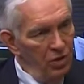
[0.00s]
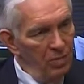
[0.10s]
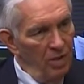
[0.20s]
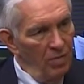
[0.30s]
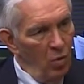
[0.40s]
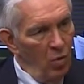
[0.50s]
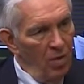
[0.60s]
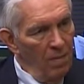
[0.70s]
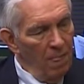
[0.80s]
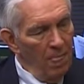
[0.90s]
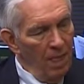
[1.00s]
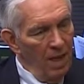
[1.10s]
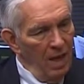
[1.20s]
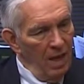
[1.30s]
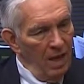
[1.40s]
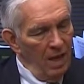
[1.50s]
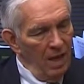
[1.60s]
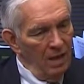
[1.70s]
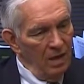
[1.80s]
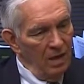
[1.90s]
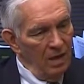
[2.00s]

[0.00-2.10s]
had been born and